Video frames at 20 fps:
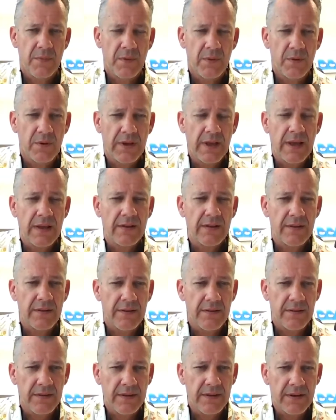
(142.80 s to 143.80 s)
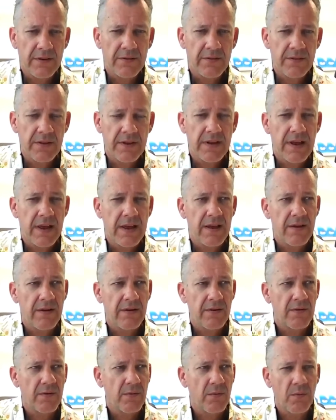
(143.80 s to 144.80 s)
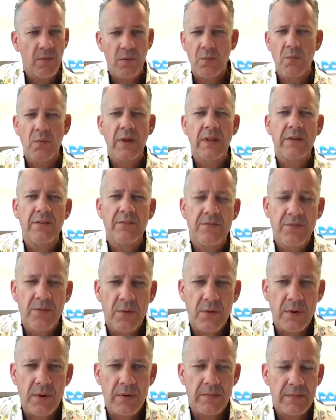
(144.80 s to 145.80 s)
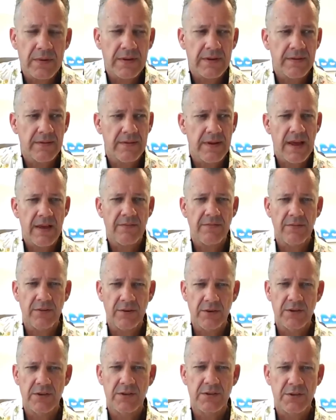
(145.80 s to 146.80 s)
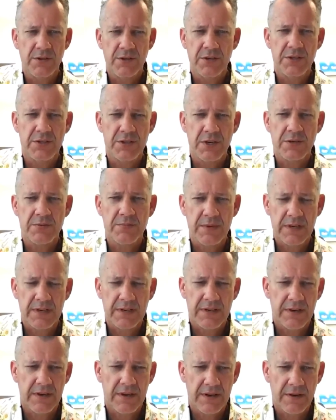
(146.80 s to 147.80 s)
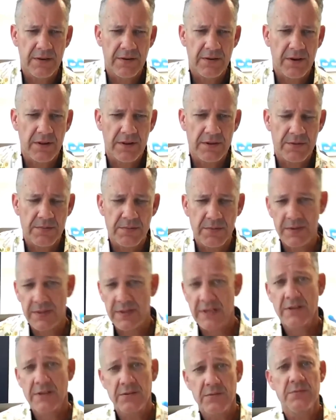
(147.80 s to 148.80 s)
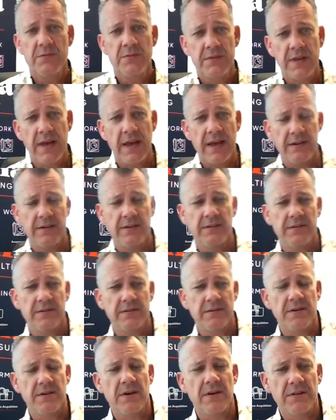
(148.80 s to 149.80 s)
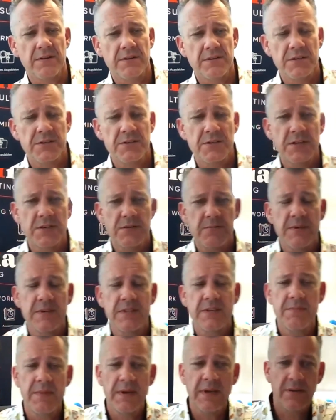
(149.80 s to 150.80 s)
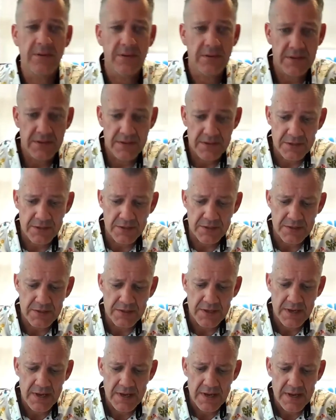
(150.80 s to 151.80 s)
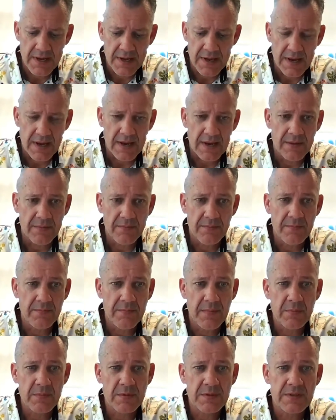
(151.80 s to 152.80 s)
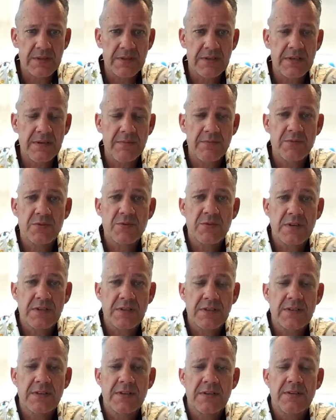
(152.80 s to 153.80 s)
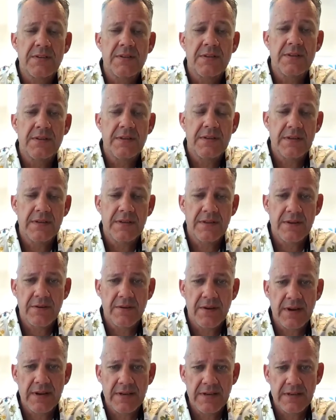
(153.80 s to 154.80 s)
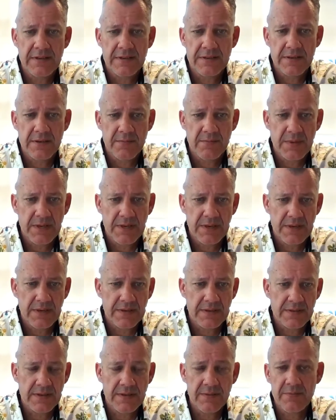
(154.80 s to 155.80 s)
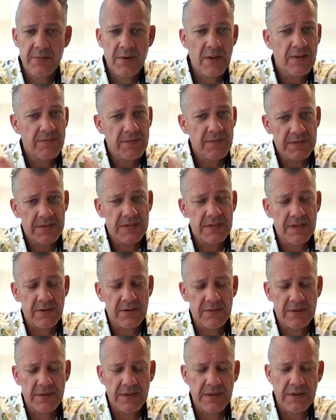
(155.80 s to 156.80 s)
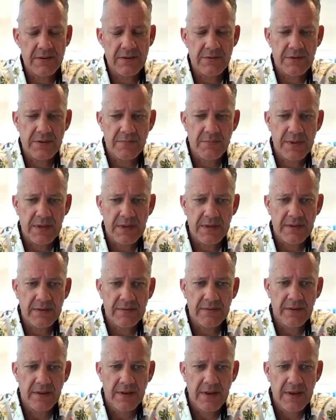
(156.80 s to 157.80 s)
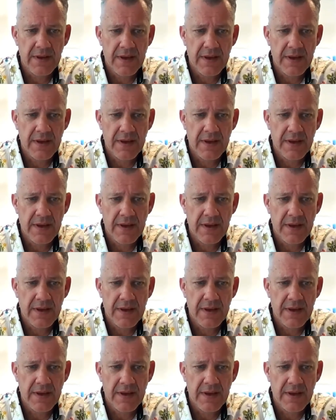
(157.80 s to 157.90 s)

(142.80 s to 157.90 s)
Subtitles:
look at leaders that are well informed and have good judgment and are knowledgeable. And they use that knowledge and judgment to make good decisions. Members of the team trust their ideas and opinions, and will often seek out the leader's opinions.